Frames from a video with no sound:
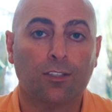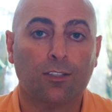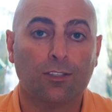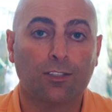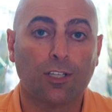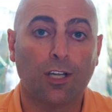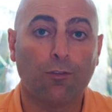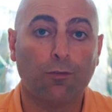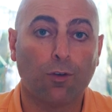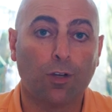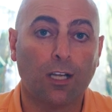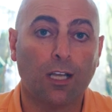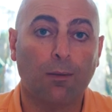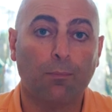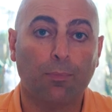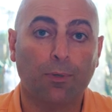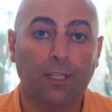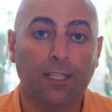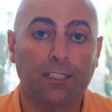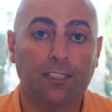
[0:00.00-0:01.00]
software
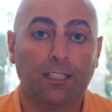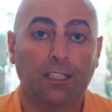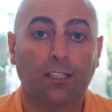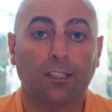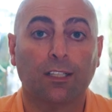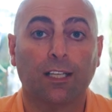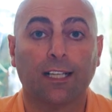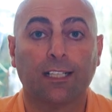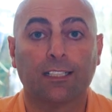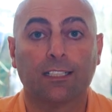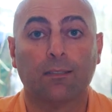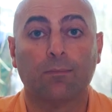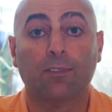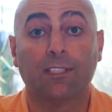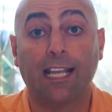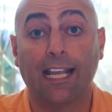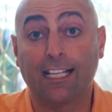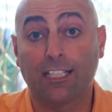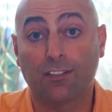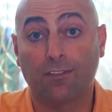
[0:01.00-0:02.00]
company to collect some
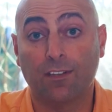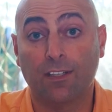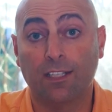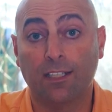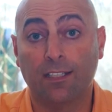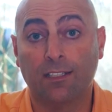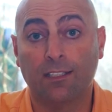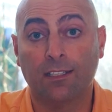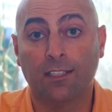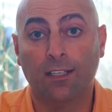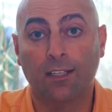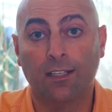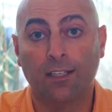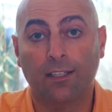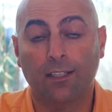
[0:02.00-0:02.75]
SaaS fees